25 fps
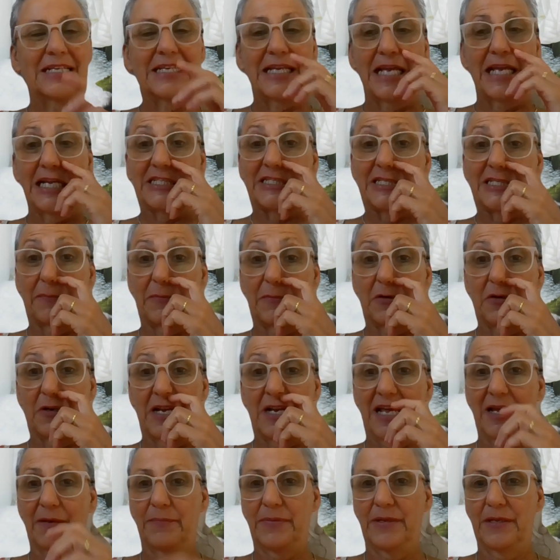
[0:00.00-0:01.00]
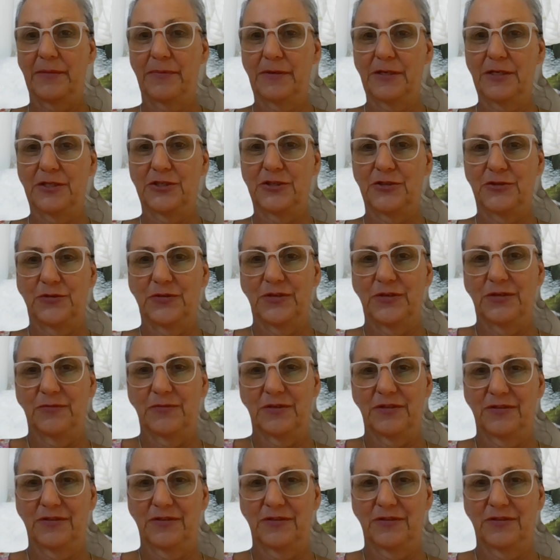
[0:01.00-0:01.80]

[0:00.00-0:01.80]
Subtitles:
catch up on how people are doing